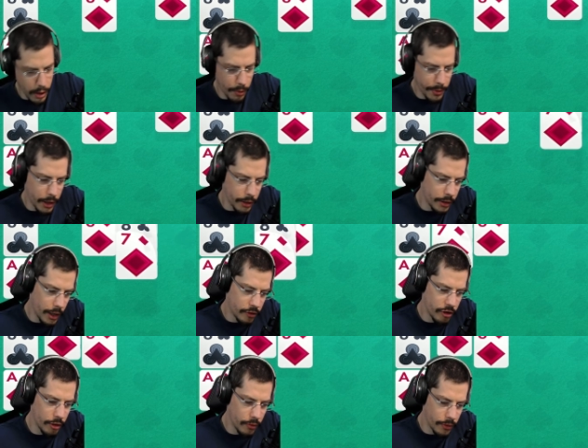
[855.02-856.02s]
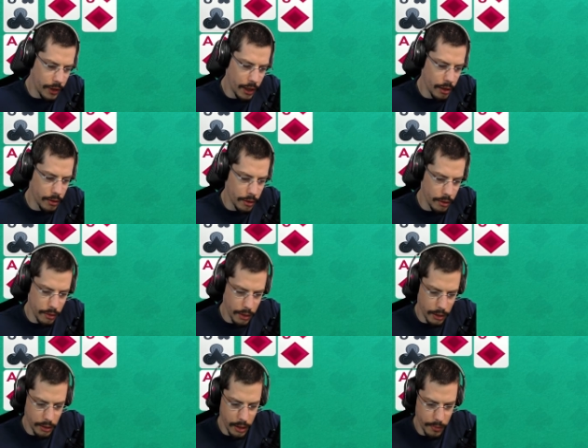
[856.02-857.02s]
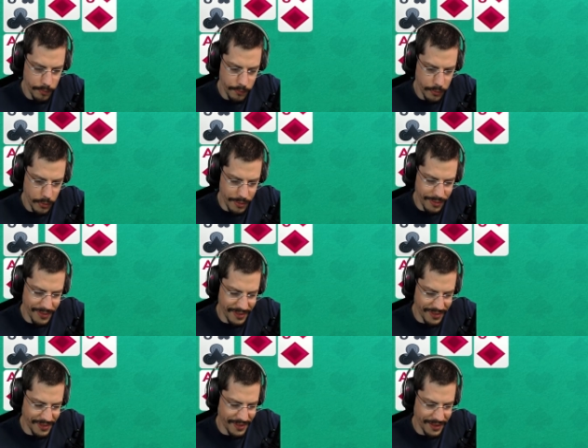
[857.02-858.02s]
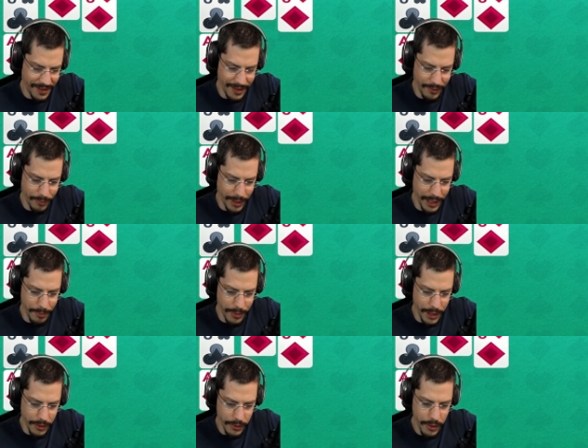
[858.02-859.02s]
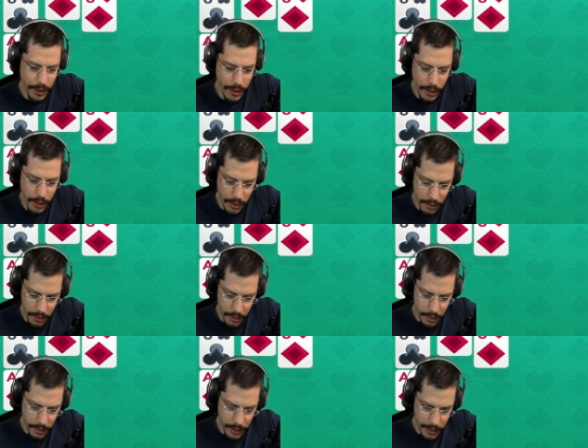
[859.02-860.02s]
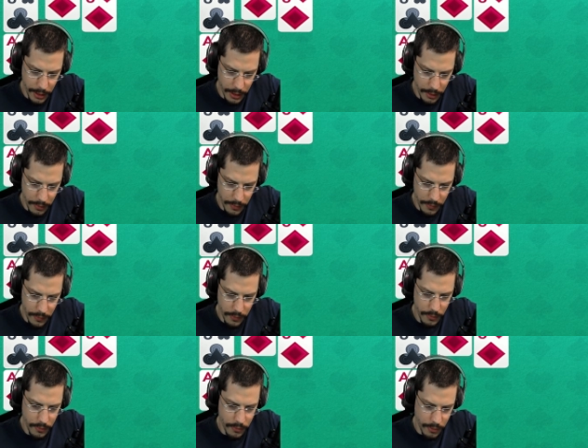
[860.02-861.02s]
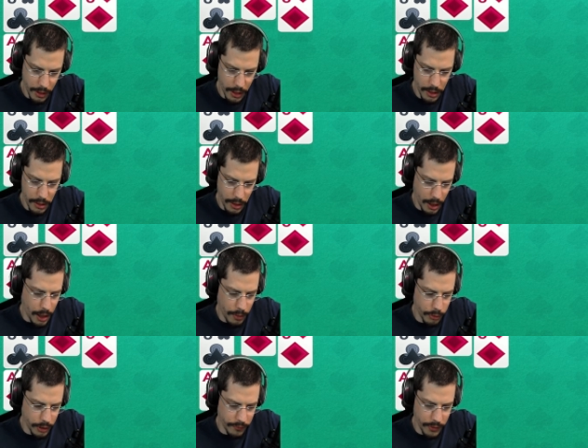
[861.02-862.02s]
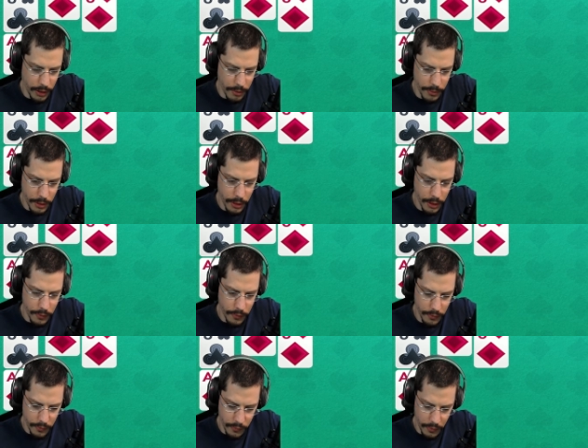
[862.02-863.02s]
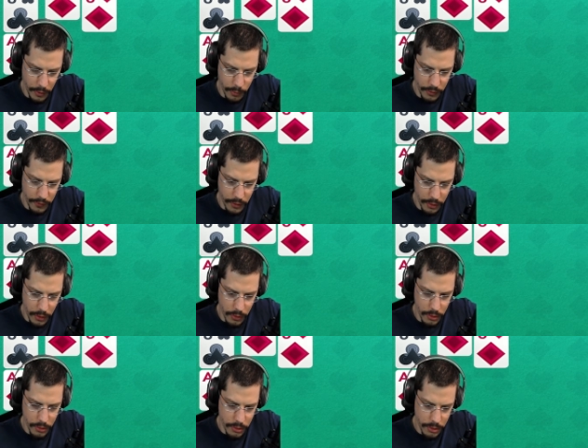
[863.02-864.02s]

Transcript: Oh my god, you actually need to think of in that game. Doesn't make it better. Hint? Okay. Yeah, I would have done it, but... So I would still go.